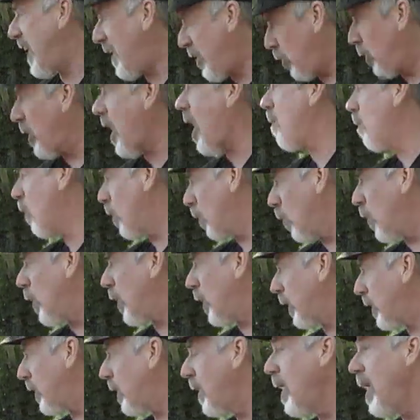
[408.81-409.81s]
They do a lot more
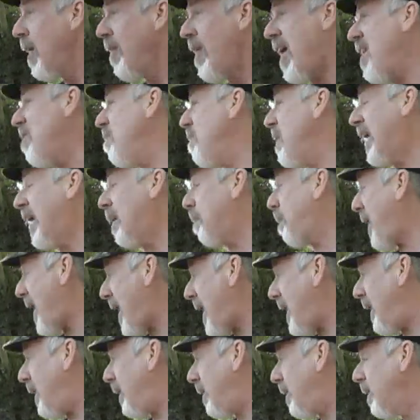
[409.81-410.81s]
work. They make it
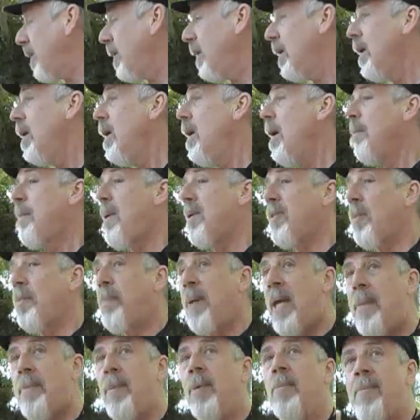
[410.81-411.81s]
paid. But the
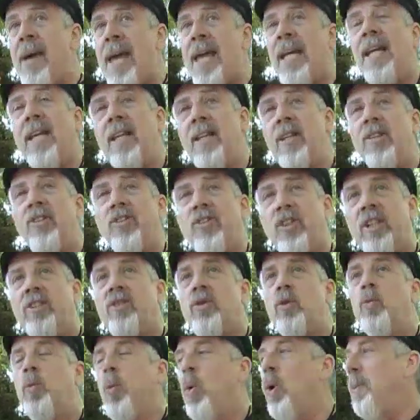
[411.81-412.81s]
people making the
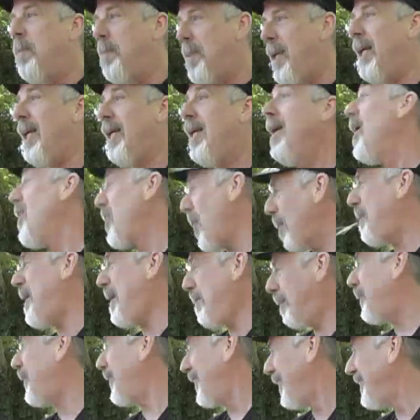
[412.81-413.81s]
decisions would be the
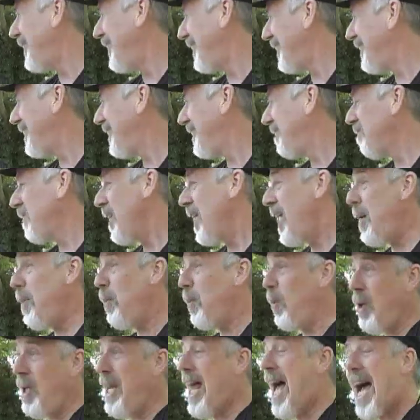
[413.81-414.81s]
people. It
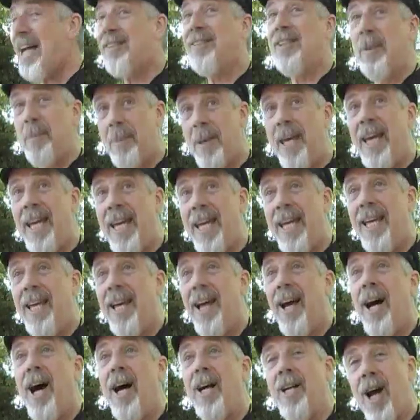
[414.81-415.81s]
would actually be
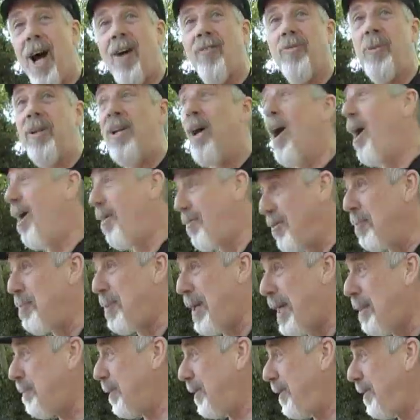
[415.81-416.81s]
a government of the
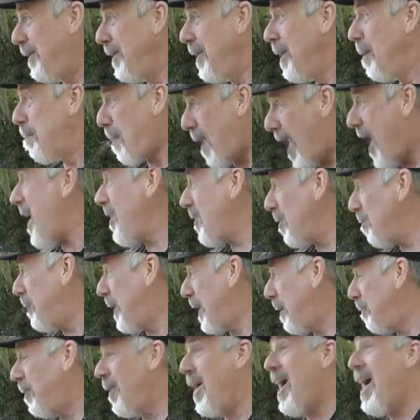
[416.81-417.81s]
people, by the
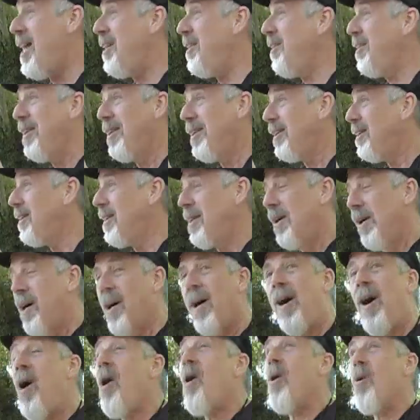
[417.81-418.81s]
people, and
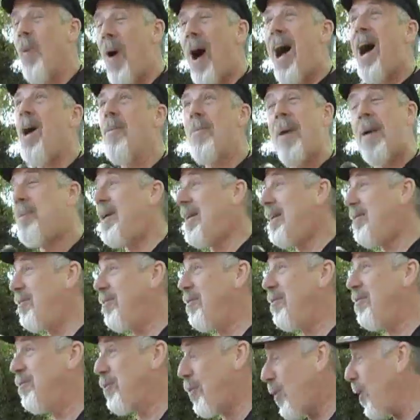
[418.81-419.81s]
oh wow, maybe
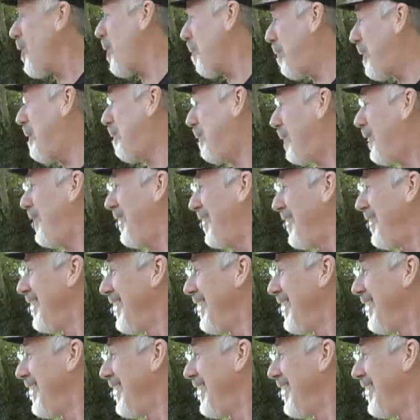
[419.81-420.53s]
even for the people.